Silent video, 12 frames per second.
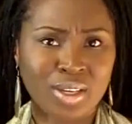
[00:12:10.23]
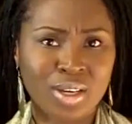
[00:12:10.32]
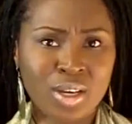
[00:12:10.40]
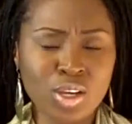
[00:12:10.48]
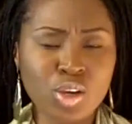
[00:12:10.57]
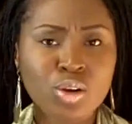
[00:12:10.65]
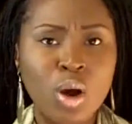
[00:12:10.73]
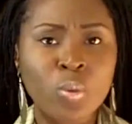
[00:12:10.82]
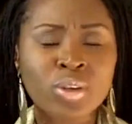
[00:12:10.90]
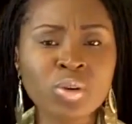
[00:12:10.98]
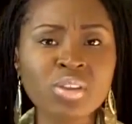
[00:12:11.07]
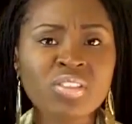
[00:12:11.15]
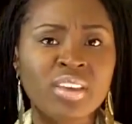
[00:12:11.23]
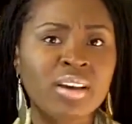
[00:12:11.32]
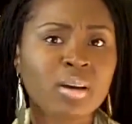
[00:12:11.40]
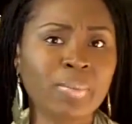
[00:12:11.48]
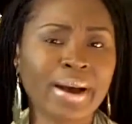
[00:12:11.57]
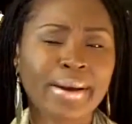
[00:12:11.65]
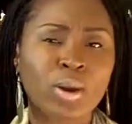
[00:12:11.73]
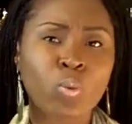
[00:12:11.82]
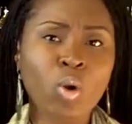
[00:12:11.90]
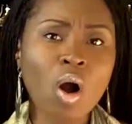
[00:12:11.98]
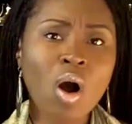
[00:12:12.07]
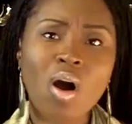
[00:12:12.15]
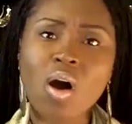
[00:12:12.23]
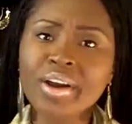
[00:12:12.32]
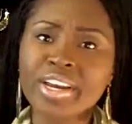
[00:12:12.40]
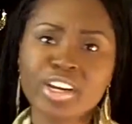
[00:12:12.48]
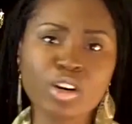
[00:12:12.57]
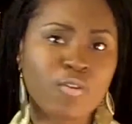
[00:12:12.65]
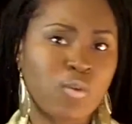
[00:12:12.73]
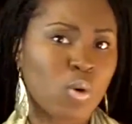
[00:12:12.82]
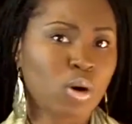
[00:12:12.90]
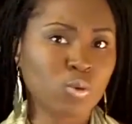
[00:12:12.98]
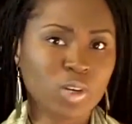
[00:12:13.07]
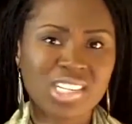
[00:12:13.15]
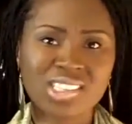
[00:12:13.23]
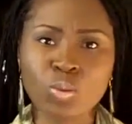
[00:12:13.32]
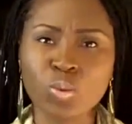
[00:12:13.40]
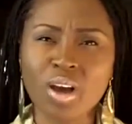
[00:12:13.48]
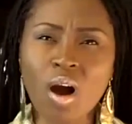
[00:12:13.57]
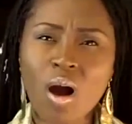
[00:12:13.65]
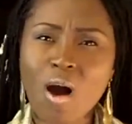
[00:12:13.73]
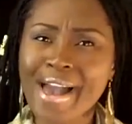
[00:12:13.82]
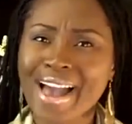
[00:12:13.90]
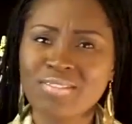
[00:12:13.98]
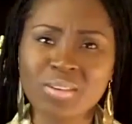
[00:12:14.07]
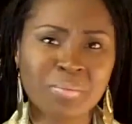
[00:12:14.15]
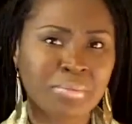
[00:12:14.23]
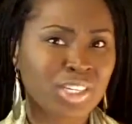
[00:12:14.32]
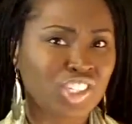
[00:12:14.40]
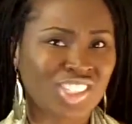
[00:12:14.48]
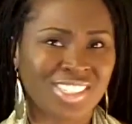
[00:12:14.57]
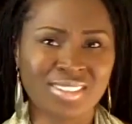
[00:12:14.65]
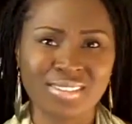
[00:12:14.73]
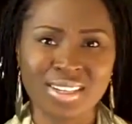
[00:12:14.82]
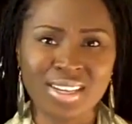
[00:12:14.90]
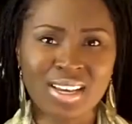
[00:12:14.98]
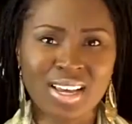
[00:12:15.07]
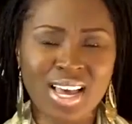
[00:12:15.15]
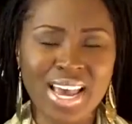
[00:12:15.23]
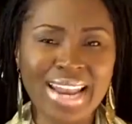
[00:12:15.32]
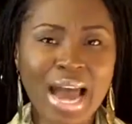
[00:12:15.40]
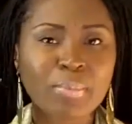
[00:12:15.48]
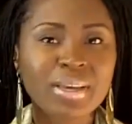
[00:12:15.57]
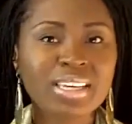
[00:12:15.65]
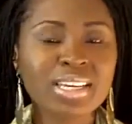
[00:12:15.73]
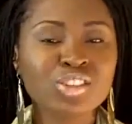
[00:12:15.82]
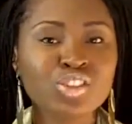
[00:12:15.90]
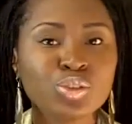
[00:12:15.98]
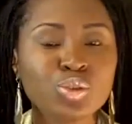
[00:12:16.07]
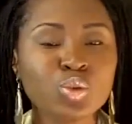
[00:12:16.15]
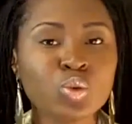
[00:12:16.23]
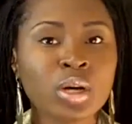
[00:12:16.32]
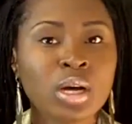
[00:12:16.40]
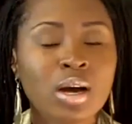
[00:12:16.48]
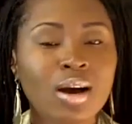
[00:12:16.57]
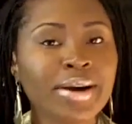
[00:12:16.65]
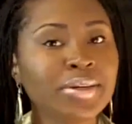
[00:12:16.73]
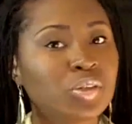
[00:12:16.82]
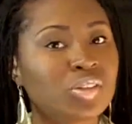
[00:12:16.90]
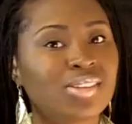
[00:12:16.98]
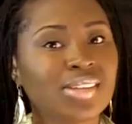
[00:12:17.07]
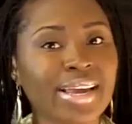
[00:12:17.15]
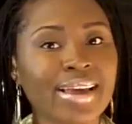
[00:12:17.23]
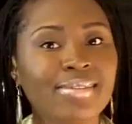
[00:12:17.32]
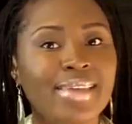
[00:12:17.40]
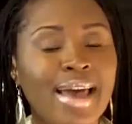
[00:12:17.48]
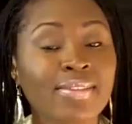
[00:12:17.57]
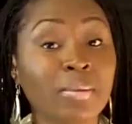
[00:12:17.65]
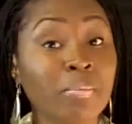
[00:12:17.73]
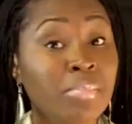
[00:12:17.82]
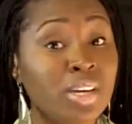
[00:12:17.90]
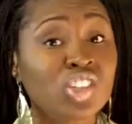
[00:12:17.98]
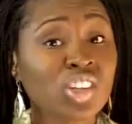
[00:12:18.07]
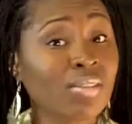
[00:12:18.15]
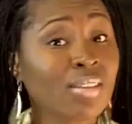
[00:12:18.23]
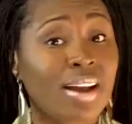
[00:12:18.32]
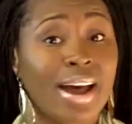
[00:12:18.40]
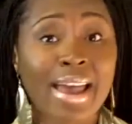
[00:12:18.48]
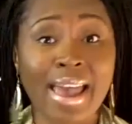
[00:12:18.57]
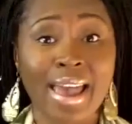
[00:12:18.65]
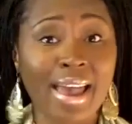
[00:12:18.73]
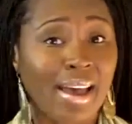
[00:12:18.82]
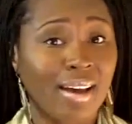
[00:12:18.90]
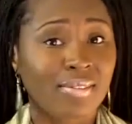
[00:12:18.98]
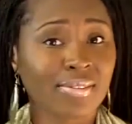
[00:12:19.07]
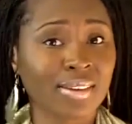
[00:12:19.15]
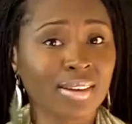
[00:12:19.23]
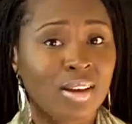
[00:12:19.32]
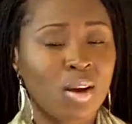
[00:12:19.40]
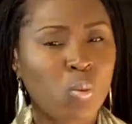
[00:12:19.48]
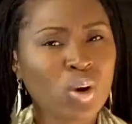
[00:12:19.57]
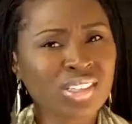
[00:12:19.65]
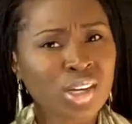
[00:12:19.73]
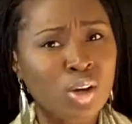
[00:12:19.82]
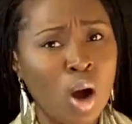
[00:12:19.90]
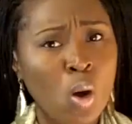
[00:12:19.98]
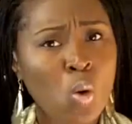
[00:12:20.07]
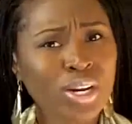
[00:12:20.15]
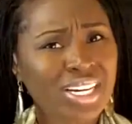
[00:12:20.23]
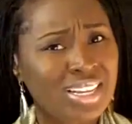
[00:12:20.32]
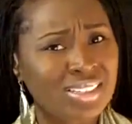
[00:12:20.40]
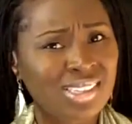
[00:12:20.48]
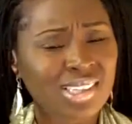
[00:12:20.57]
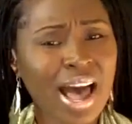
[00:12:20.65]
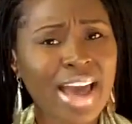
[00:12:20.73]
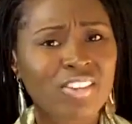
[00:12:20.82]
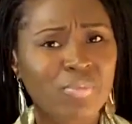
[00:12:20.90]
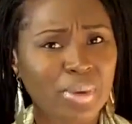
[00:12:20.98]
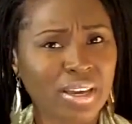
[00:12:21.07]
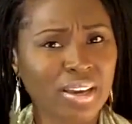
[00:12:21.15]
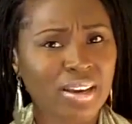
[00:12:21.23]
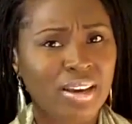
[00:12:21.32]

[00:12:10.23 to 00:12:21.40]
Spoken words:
You know, when you think about it, we're all here for a reason. We all have a mission. And I began to understand that the mission that I have was encoded inside of me